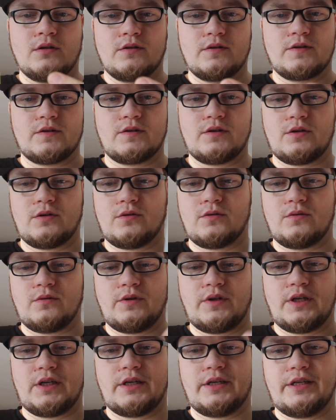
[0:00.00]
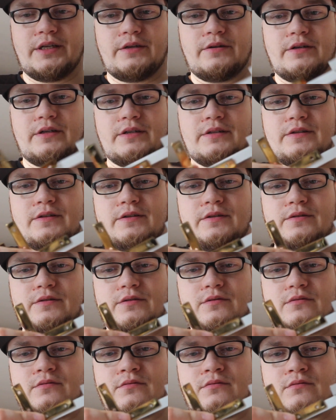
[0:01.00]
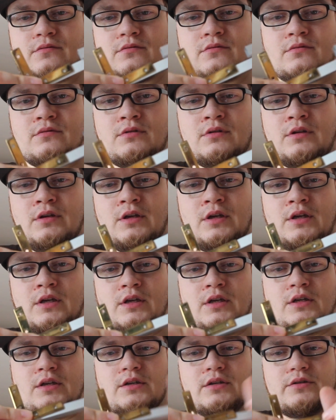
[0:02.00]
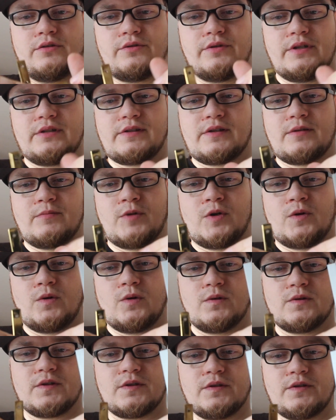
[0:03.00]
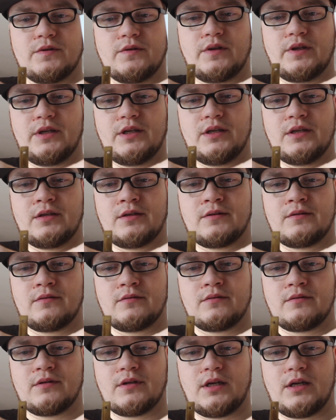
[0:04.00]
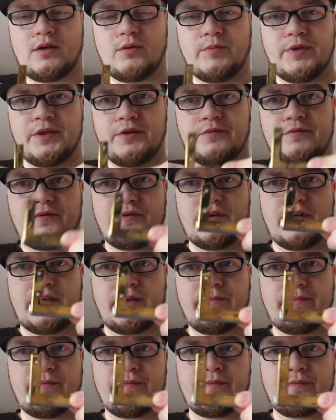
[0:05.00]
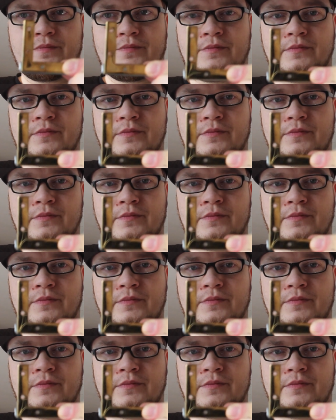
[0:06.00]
So the idea is to drill some holes into the aluminum frame,